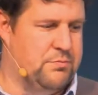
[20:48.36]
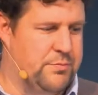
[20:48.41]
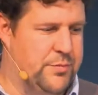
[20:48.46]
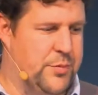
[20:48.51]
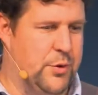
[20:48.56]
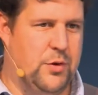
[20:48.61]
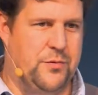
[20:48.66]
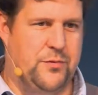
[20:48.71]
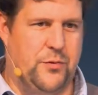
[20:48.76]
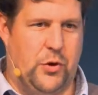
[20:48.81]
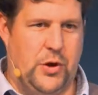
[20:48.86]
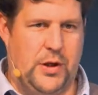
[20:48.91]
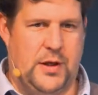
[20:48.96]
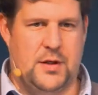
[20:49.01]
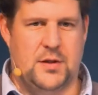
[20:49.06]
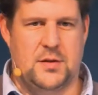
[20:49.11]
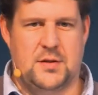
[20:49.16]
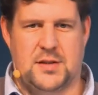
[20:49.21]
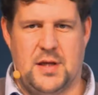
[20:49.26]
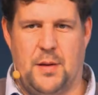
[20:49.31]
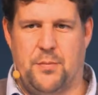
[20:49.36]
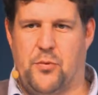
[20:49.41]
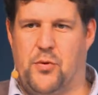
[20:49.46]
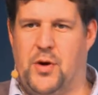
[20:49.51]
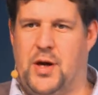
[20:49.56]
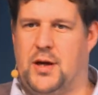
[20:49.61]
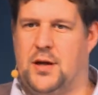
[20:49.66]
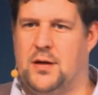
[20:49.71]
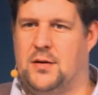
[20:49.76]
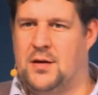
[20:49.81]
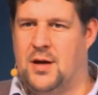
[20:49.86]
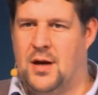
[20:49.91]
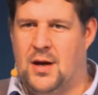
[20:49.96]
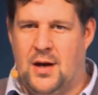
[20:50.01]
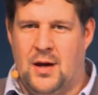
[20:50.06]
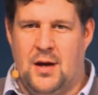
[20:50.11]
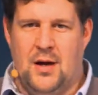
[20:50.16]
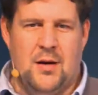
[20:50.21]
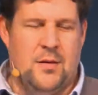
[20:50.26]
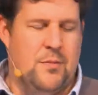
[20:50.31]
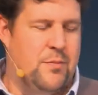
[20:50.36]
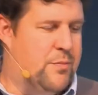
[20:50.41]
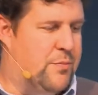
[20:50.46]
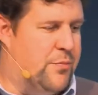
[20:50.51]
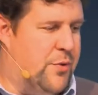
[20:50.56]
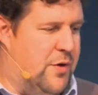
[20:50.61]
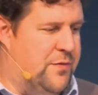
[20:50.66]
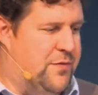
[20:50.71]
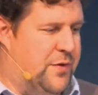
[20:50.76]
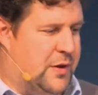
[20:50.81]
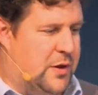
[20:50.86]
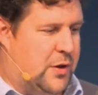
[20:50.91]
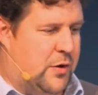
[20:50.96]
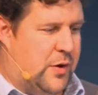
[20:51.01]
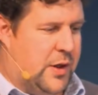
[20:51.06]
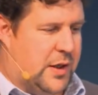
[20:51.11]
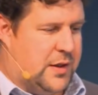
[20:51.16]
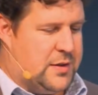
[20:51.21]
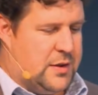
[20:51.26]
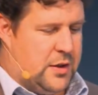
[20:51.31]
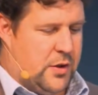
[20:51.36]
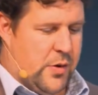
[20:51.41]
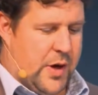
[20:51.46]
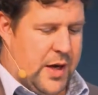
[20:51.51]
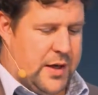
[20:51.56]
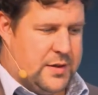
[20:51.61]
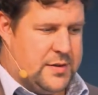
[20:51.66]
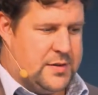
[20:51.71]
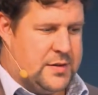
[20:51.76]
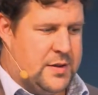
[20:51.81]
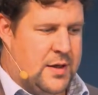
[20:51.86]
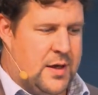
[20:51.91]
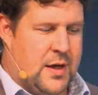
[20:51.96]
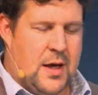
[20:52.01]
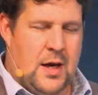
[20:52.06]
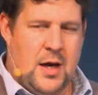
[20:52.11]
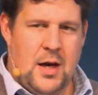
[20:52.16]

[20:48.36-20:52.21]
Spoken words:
beautifully separated, perfect UX.